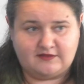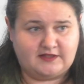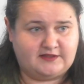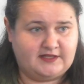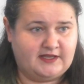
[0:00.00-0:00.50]

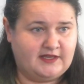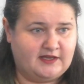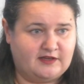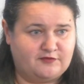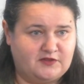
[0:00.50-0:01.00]
that they
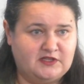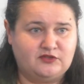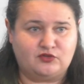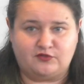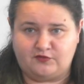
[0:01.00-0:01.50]
have
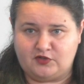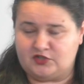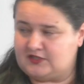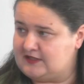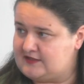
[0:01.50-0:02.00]

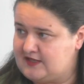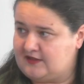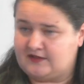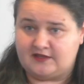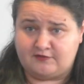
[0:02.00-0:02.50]
interfered and
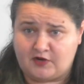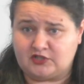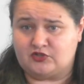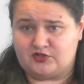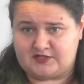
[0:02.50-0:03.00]
sent their
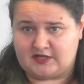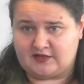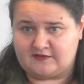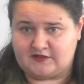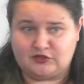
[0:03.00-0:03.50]
Wagner thugs